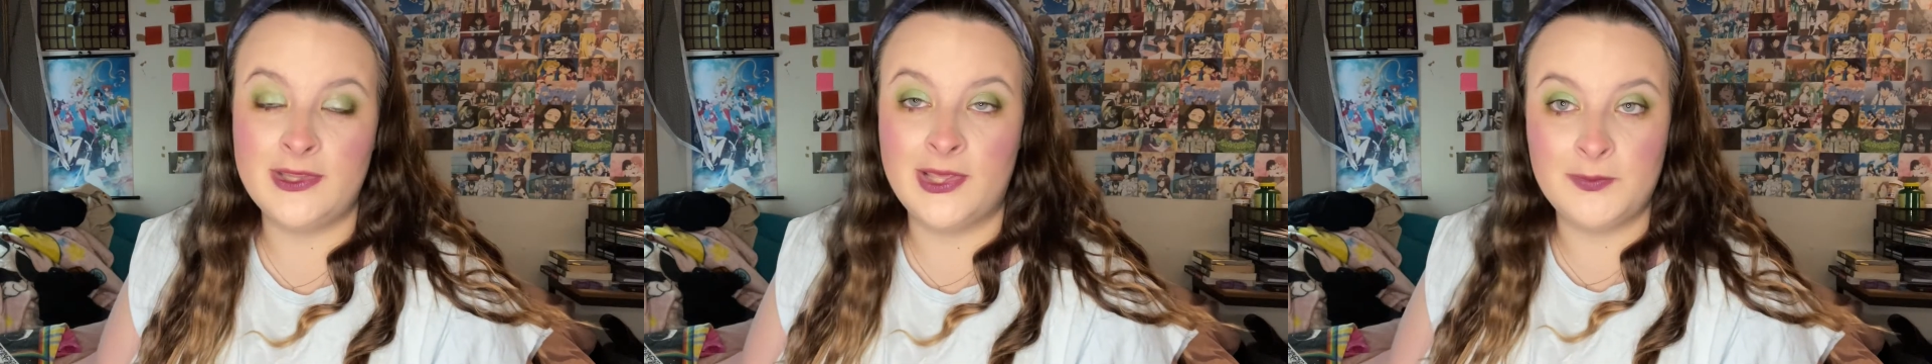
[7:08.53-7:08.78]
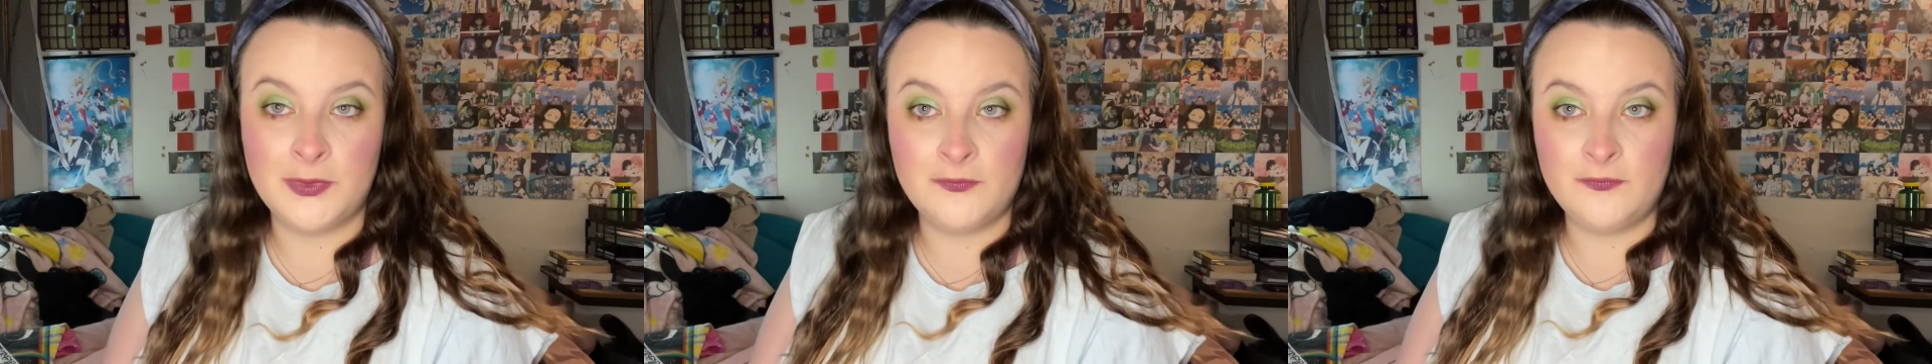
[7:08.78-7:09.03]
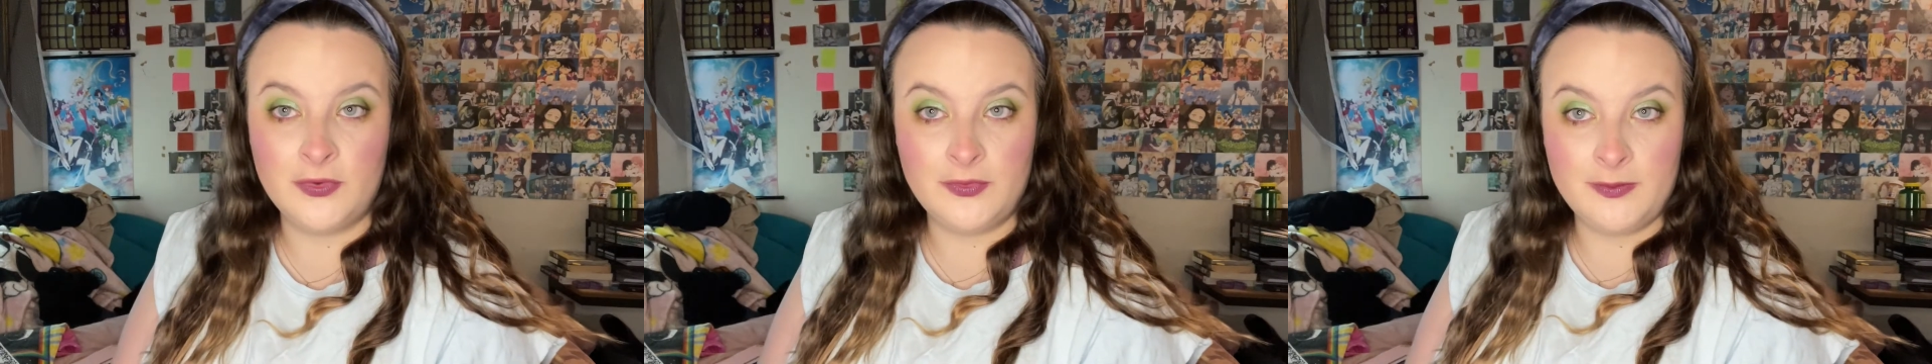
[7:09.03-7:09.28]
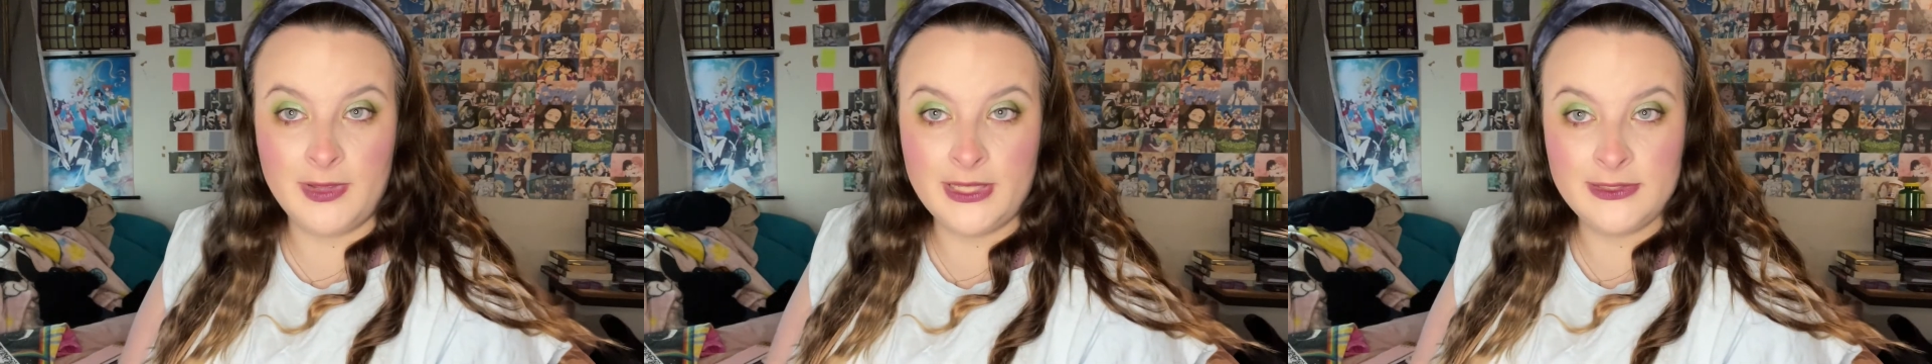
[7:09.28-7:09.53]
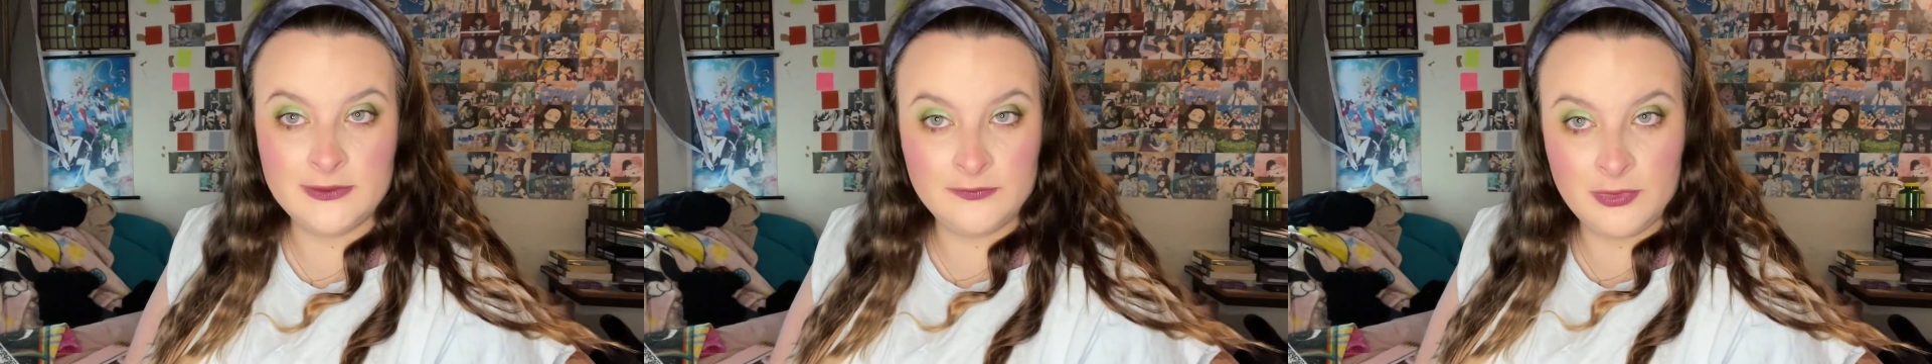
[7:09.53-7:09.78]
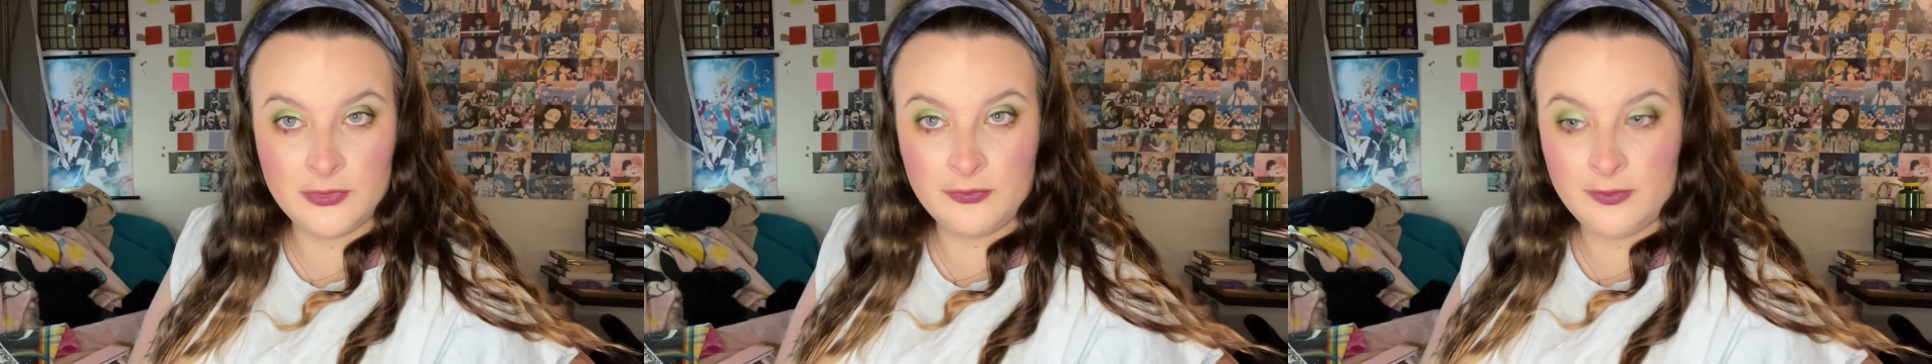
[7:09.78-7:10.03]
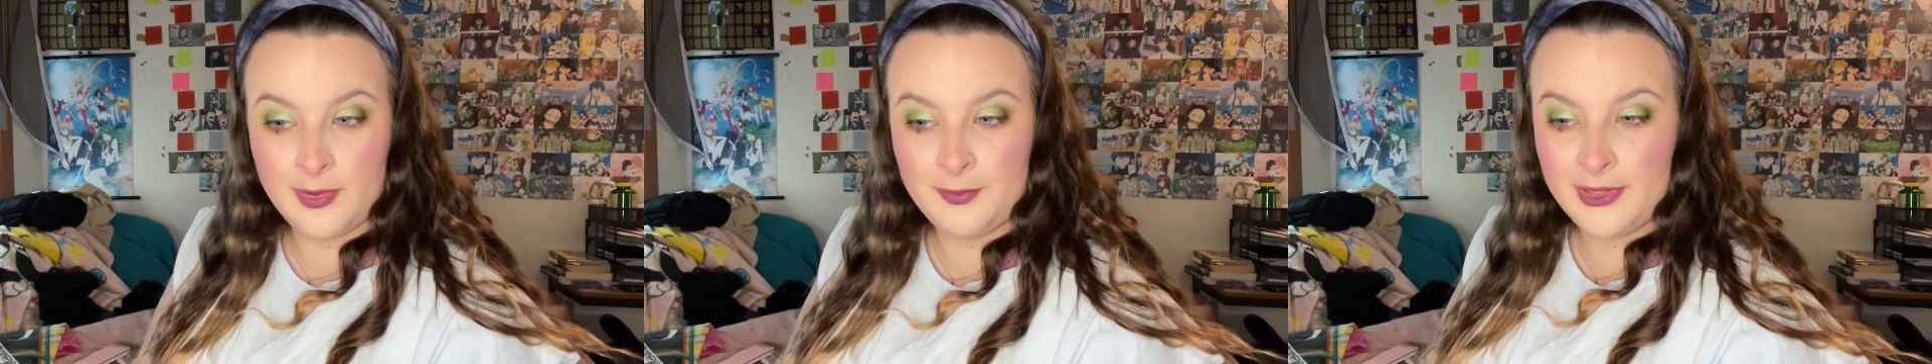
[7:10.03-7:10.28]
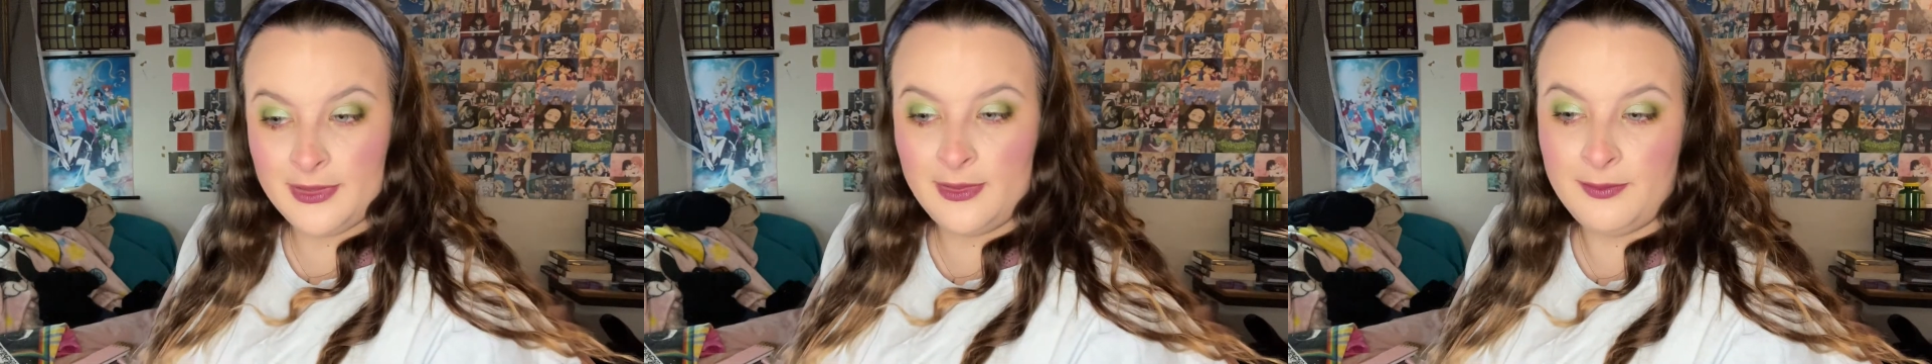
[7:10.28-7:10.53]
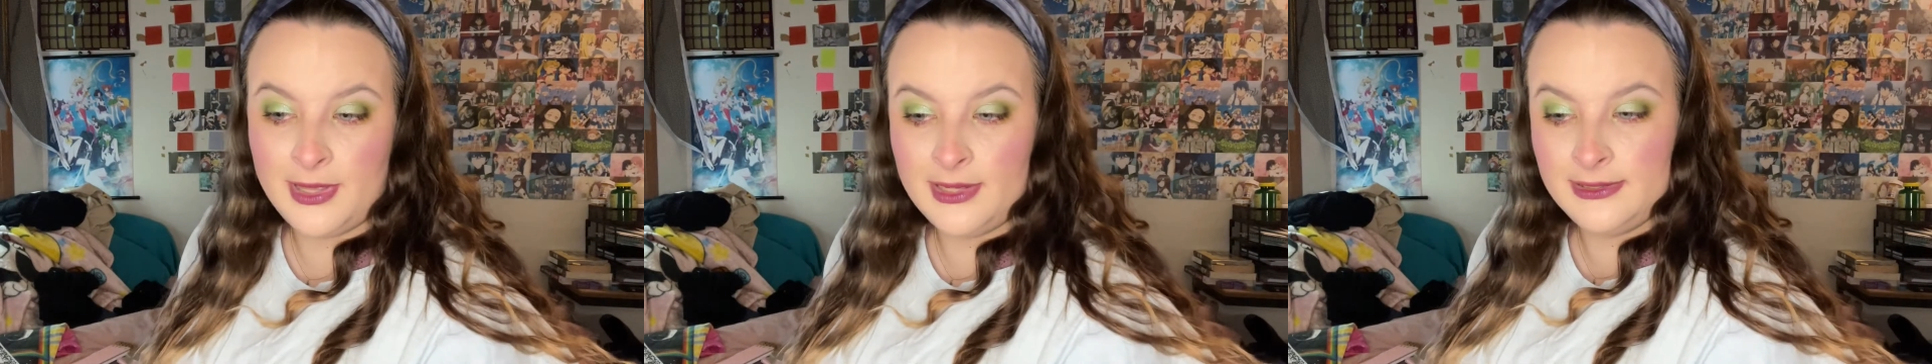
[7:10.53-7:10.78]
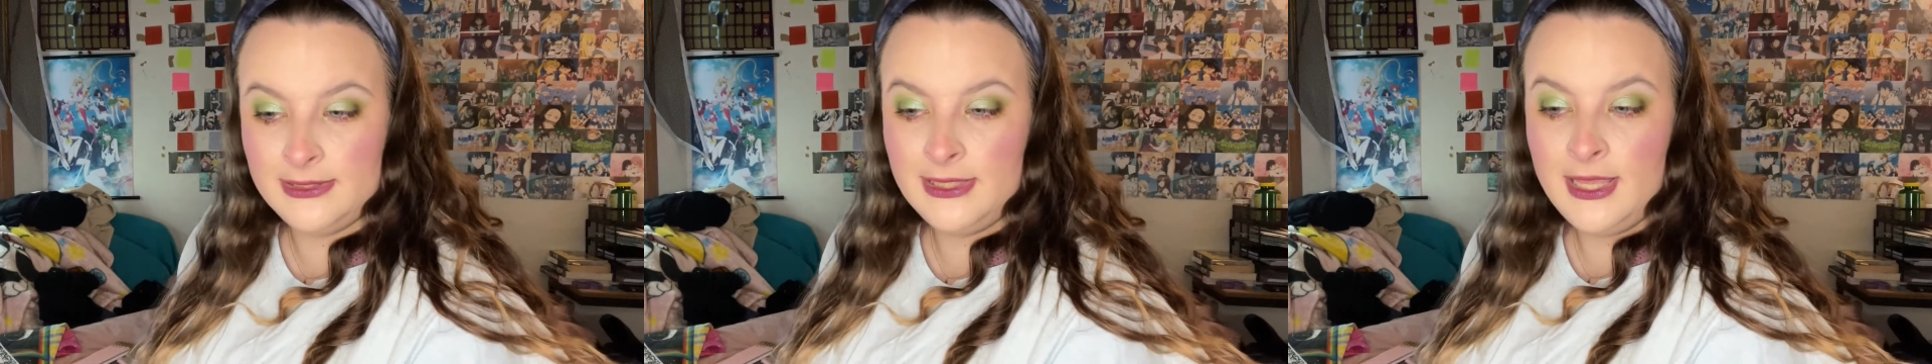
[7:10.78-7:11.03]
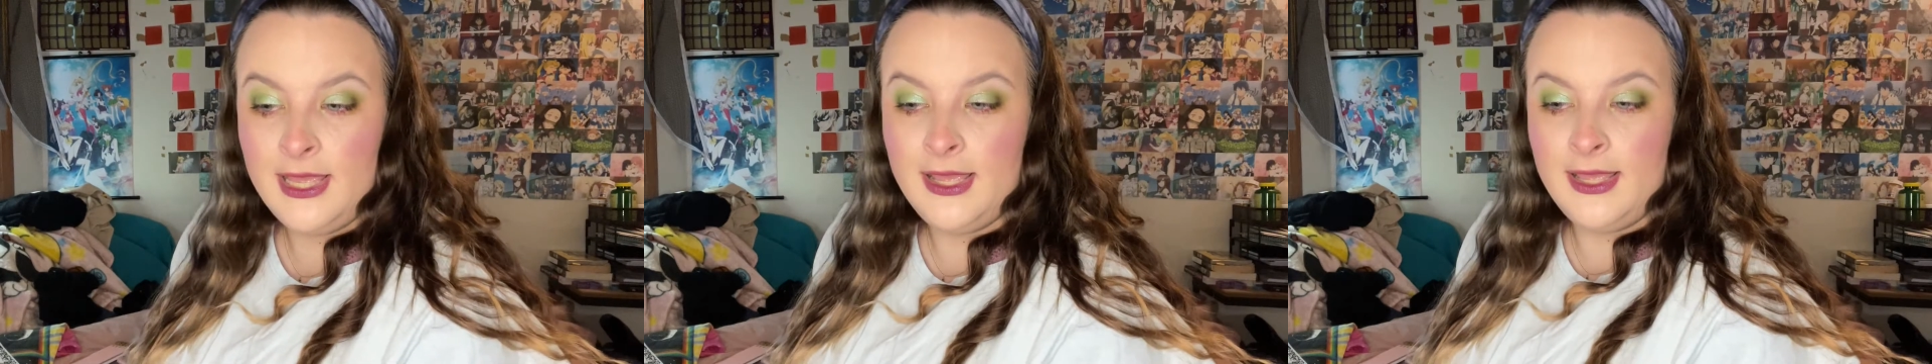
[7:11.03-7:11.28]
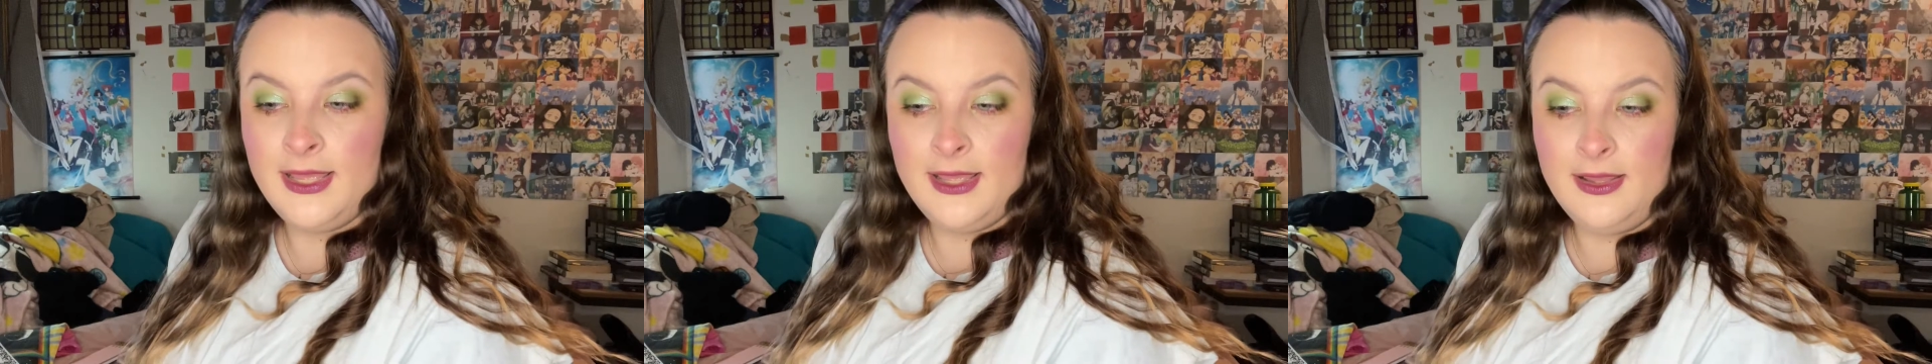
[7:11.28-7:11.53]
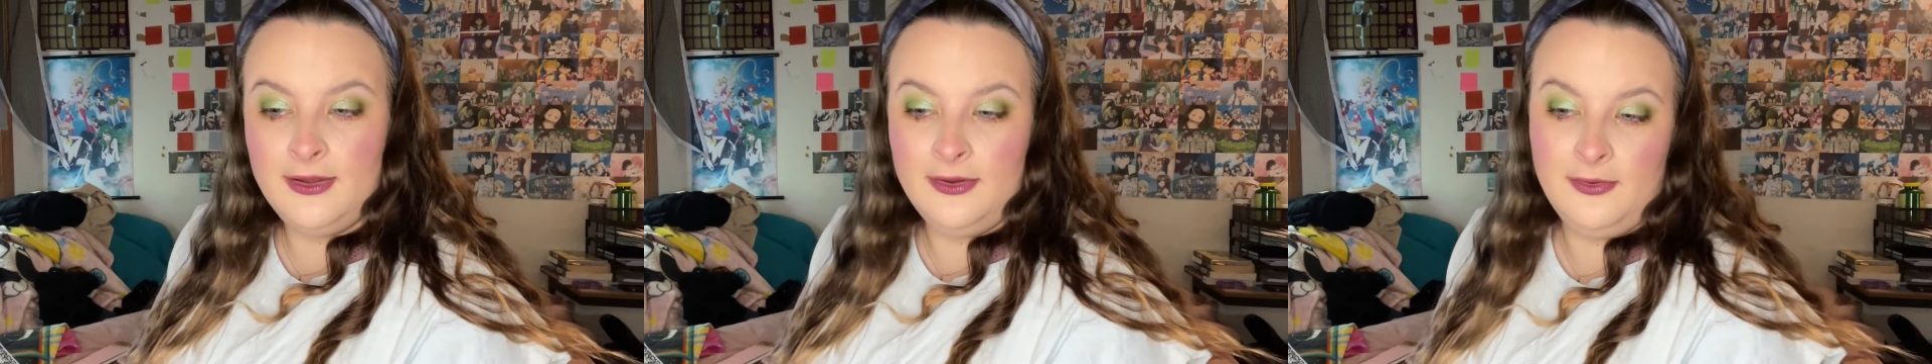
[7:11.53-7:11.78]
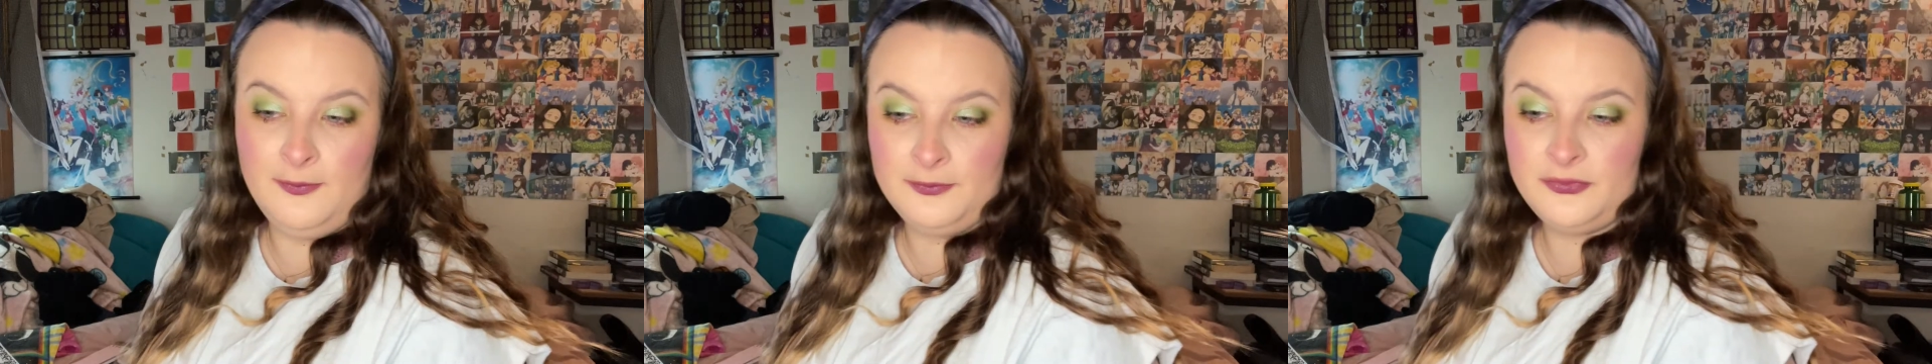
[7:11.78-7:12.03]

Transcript: I've been very bad this month with my Pan That palette. I'm